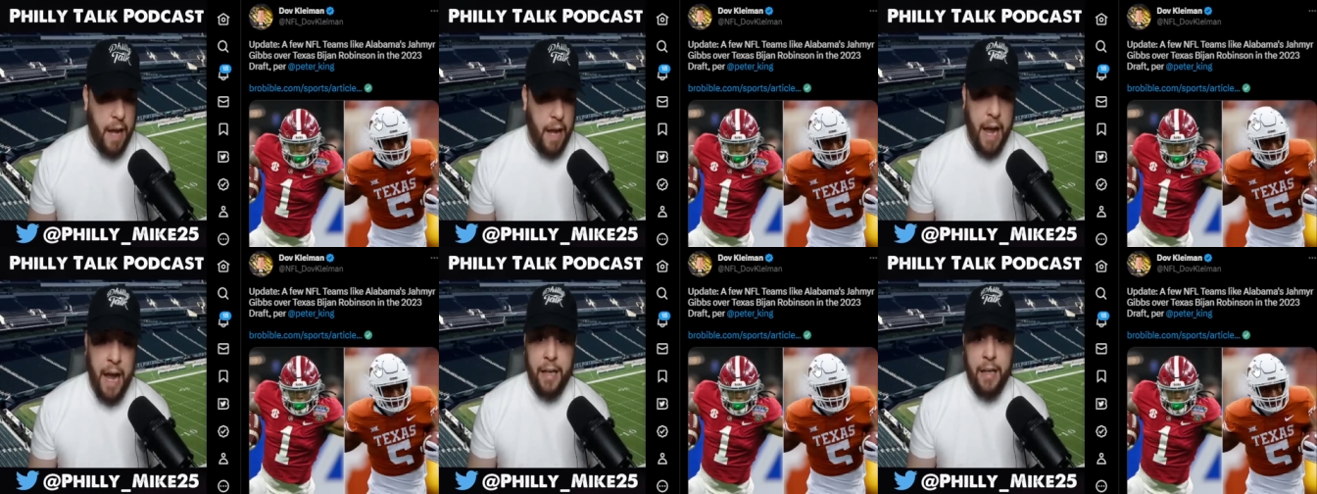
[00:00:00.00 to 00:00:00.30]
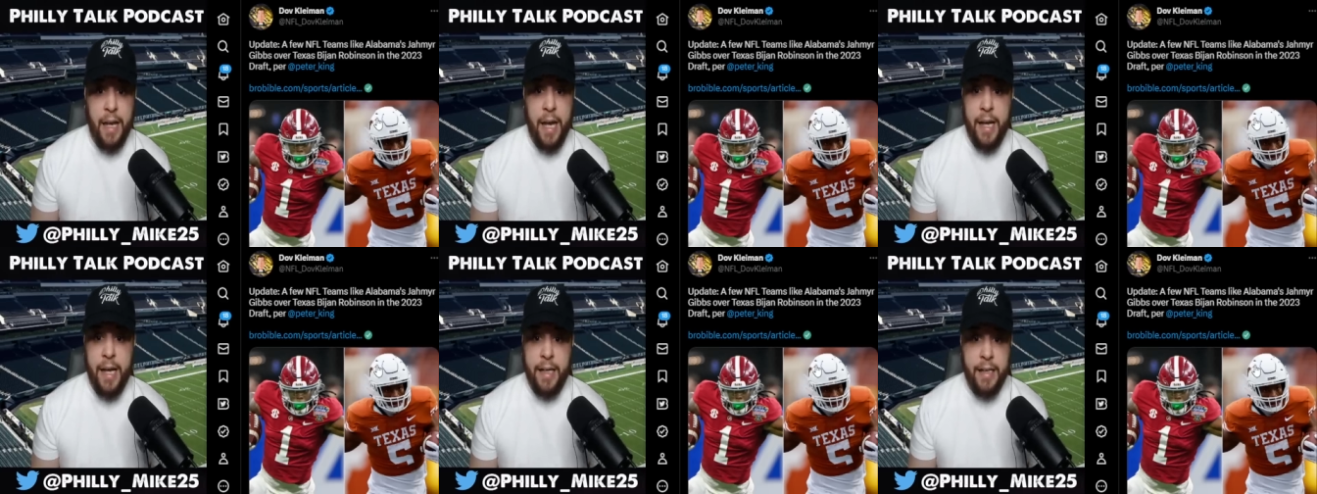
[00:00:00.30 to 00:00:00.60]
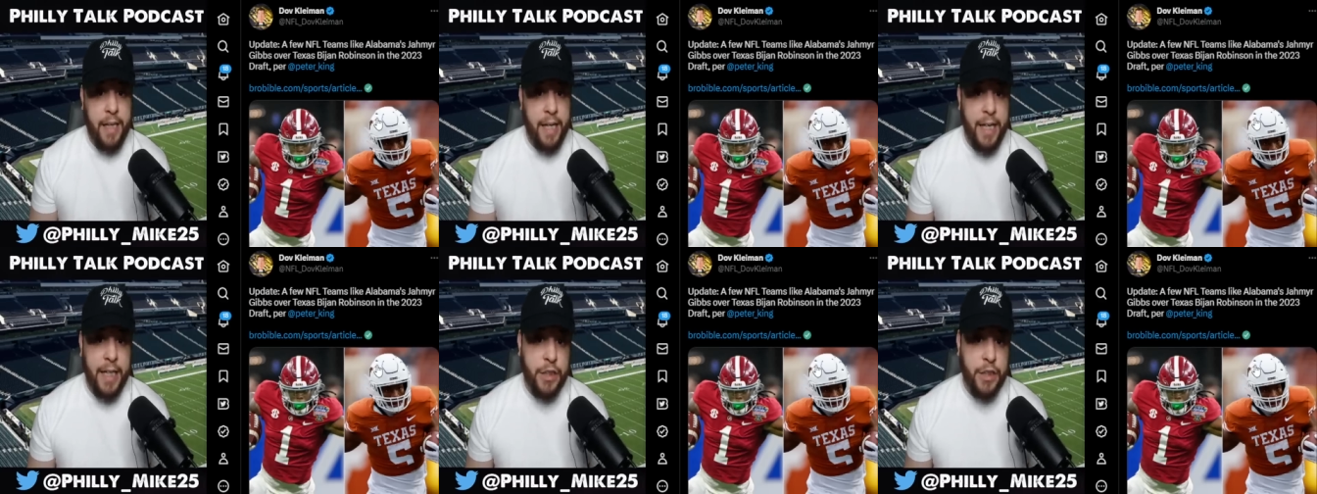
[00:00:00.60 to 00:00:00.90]
I like
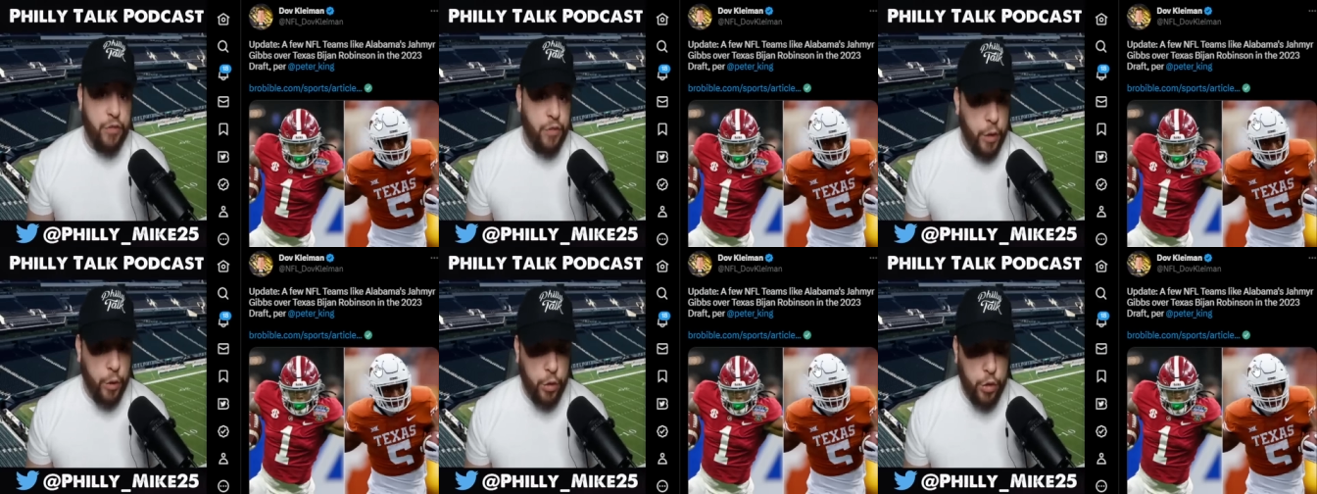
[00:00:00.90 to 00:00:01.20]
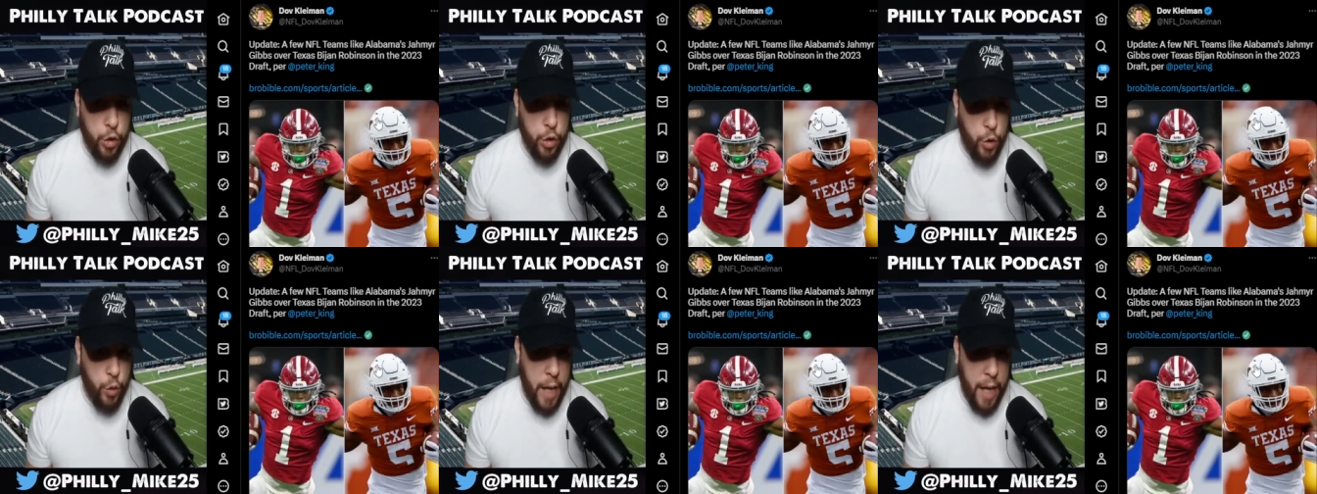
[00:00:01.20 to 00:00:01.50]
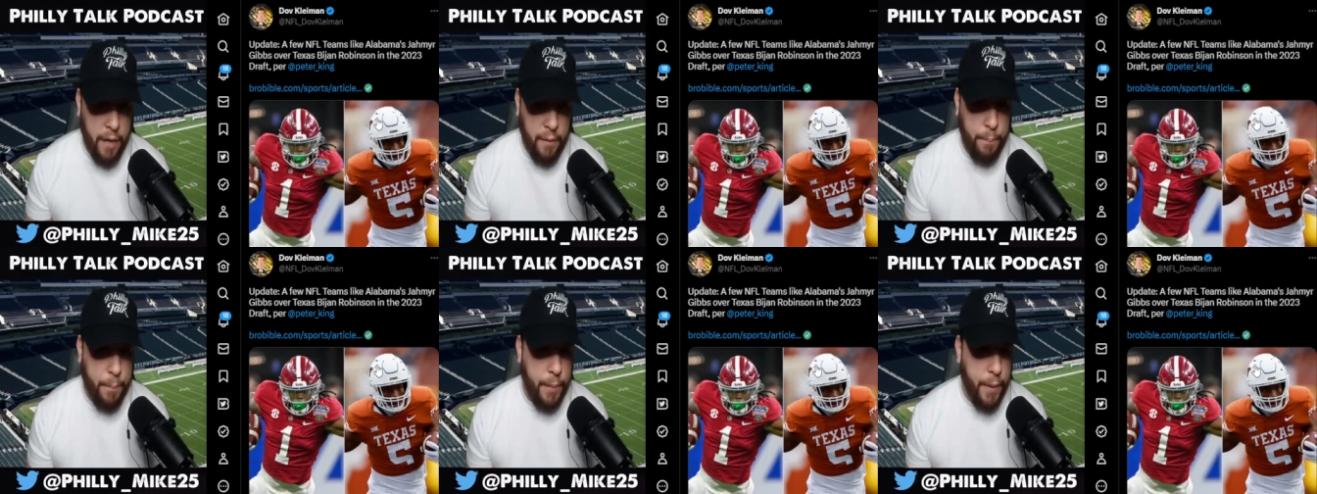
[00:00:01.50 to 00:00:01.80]
the Israel dude
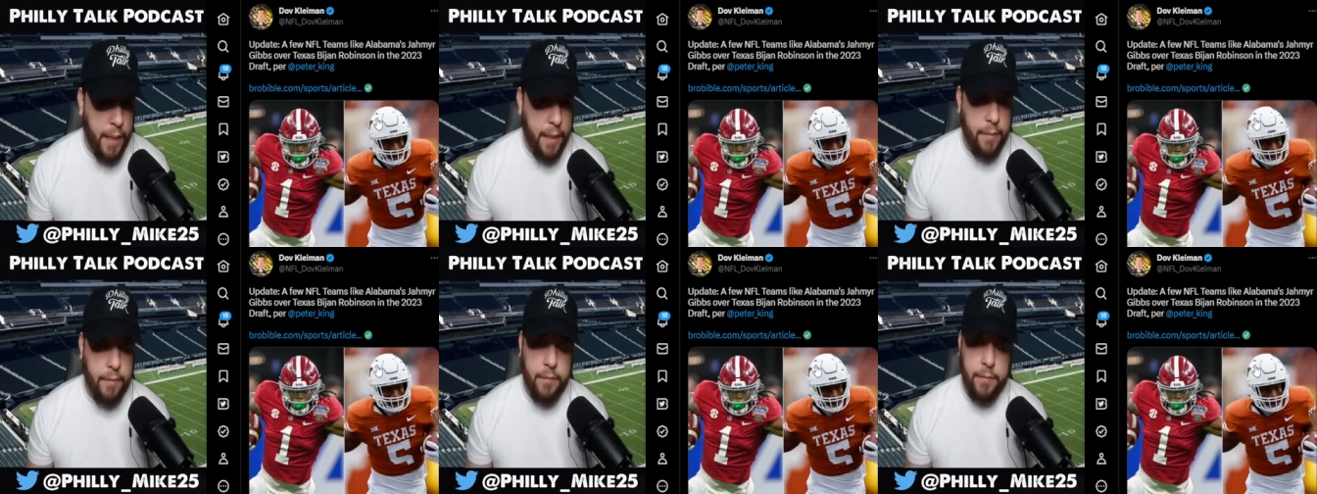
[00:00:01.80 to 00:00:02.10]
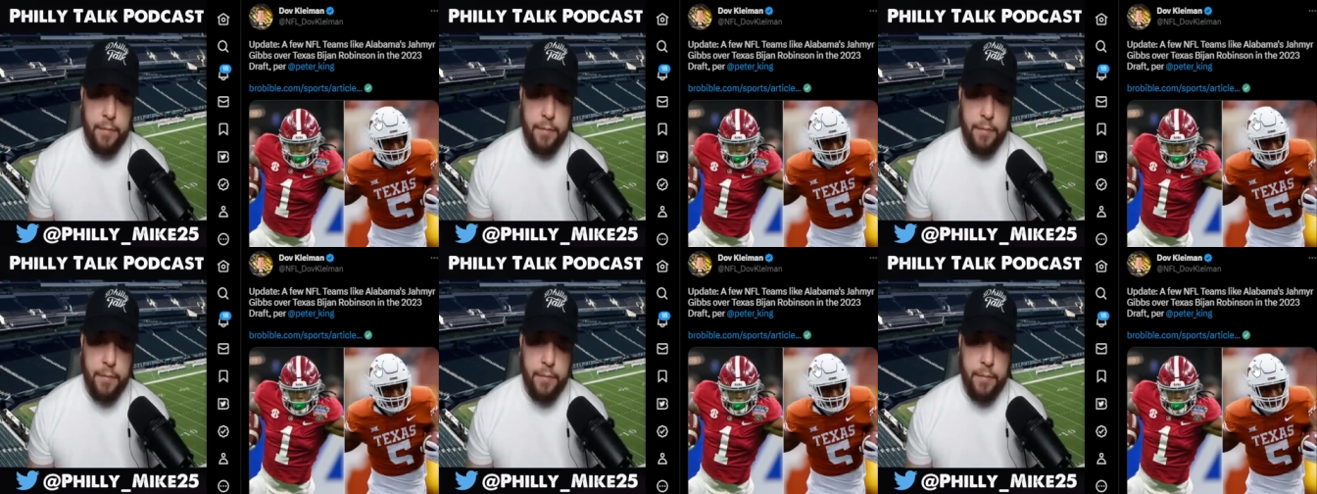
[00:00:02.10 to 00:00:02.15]
out of Pitt.